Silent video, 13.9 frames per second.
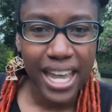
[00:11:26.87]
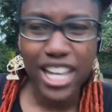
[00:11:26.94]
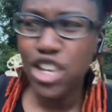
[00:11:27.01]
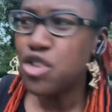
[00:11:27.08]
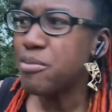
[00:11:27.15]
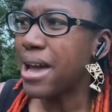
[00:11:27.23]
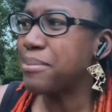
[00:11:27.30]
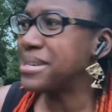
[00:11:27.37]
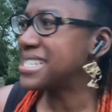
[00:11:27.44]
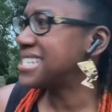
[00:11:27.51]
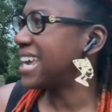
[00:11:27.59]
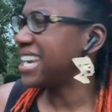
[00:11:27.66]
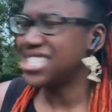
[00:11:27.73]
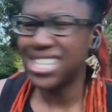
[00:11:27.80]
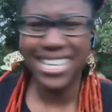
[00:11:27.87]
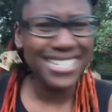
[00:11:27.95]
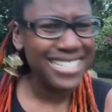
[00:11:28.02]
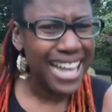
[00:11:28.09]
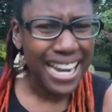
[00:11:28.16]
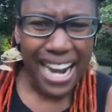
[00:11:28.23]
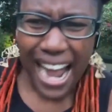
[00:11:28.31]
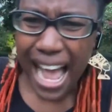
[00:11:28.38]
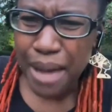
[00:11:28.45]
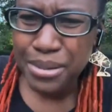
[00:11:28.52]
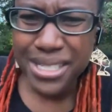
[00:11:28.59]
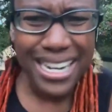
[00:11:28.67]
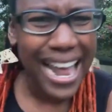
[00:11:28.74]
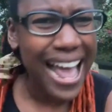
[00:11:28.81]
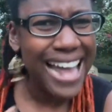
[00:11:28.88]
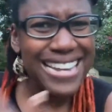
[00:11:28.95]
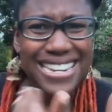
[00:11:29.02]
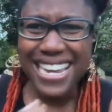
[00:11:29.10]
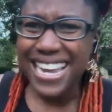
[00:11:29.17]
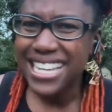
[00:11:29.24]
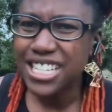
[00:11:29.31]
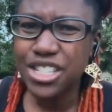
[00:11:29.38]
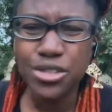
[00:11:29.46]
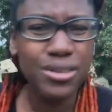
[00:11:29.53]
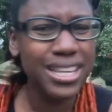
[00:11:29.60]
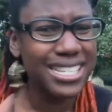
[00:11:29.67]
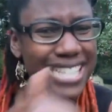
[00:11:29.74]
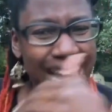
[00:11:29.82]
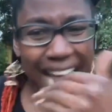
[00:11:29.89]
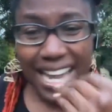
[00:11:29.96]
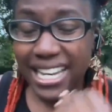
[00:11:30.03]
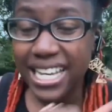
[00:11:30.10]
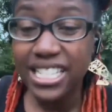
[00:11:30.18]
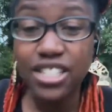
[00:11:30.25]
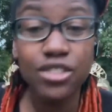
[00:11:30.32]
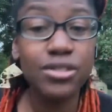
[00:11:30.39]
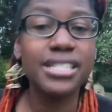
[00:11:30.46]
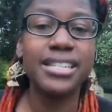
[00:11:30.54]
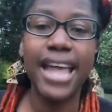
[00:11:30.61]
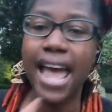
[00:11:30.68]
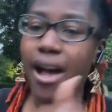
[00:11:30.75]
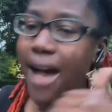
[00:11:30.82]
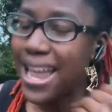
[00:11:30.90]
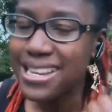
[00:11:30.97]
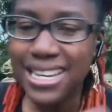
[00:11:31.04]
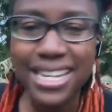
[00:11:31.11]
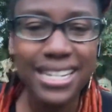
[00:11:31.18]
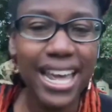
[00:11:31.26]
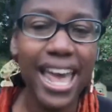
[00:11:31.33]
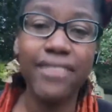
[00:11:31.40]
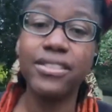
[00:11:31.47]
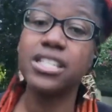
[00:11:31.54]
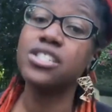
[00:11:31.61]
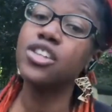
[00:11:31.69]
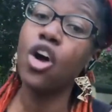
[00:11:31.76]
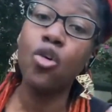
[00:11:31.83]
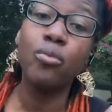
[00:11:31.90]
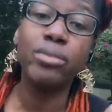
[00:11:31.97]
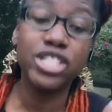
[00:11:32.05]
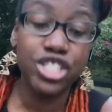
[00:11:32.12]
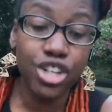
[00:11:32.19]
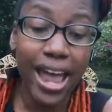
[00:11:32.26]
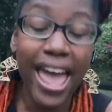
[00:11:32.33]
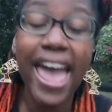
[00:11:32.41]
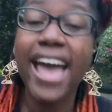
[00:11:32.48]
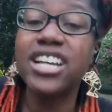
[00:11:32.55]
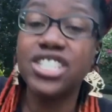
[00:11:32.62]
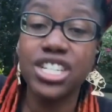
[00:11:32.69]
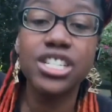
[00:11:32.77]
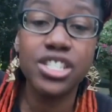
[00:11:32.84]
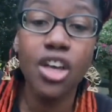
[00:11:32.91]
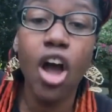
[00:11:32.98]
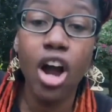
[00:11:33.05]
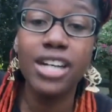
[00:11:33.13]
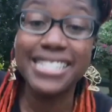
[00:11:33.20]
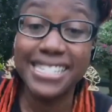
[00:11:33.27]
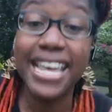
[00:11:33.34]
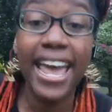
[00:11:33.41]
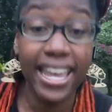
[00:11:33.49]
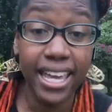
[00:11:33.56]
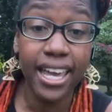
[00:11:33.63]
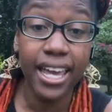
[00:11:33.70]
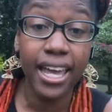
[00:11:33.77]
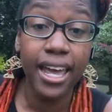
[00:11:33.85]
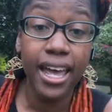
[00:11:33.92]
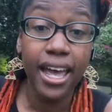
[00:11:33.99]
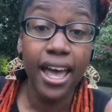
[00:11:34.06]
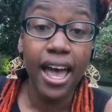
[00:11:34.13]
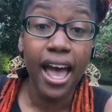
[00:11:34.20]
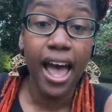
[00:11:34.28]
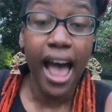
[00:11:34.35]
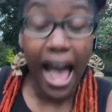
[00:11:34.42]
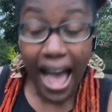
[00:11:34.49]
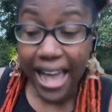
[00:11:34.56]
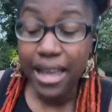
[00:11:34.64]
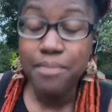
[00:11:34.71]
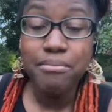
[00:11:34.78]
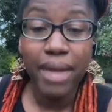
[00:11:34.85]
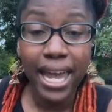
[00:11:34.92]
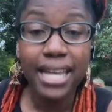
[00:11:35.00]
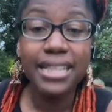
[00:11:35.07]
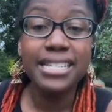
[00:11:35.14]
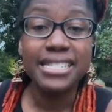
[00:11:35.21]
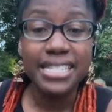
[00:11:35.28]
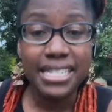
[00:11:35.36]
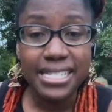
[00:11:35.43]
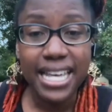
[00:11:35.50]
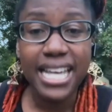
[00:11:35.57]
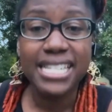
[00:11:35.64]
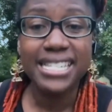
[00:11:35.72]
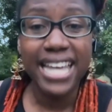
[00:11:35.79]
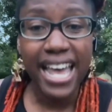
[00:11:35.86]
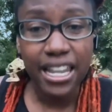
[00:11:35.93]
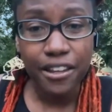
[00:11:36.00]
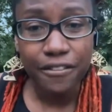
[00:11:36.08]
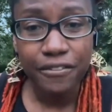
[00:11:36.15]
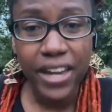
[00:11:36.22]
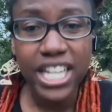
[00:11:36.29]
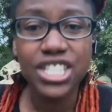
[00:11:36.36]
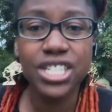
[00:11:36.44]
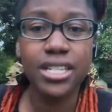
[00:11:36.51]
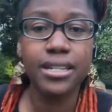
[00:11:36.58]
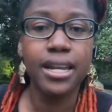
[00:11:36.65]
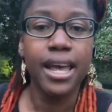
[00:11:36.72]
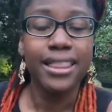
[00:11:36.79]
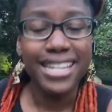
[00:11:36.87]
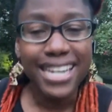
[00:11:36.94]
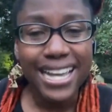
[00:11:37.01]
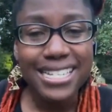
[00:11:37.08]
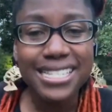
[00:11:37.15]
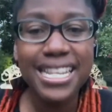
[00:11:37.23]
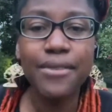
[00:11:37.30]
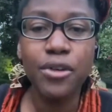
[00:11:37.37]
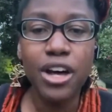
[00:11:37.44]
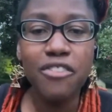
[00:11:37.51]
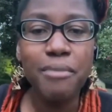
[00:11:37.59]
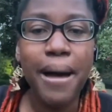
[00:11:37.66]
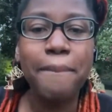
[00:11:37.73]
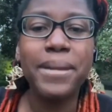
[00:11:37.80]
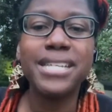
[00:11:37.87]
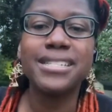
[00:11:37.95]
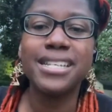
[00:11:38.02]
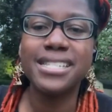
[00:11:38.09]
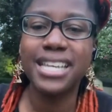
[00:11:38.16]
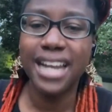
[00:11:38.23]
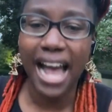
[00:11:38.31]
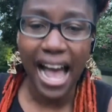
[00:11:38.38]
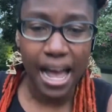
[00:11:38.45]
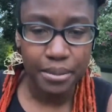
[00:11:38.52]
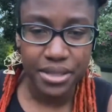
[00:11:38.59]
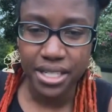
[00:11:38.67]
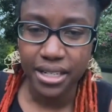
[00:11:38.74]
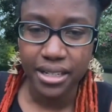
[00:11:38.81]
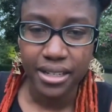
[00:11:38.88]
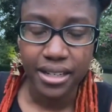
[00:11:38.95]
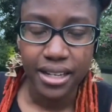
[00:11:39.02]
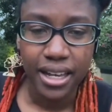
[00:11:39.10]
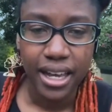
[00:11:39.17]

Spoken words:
And you might be saying, Jen, it's not an option. I need to do this. I need to do this now. I need to have this. No, but your actions are saying, I am making the success, the elevation, the next level of my business an option.